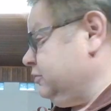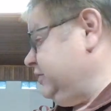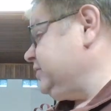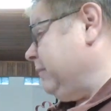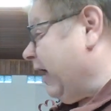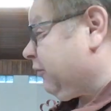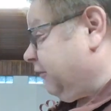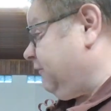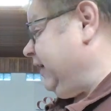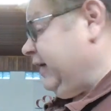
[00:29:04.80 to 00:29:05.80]
She's a
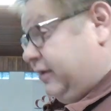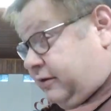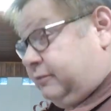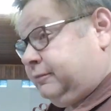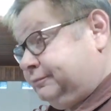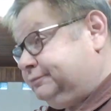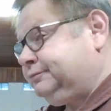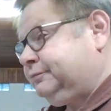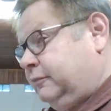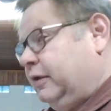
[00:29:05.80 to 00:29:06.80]
mouth to feed.
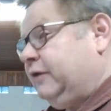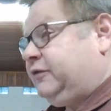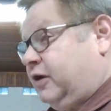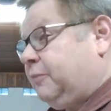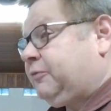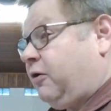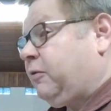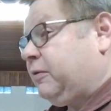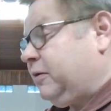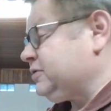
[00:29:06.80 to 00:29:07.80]
And if she comes
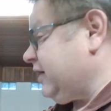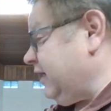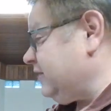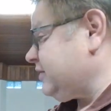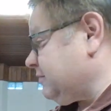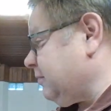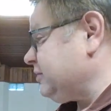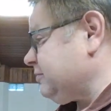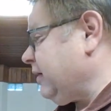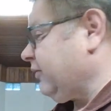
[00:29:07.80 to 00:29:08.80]
home with a bunch of kids, that's a
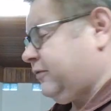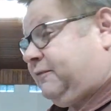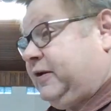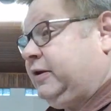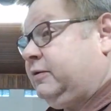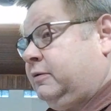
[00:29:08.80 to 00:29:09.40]
bunch of mouths to feed.